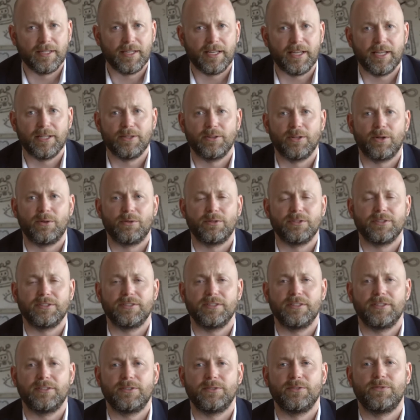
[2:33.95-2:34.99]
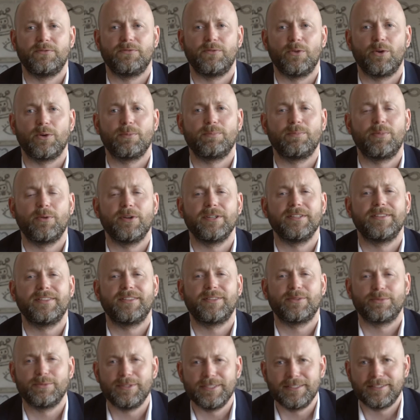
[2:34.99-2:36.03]
it lowers it to
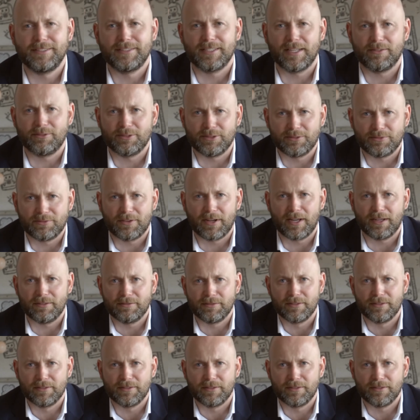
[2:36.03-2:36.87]
4.375.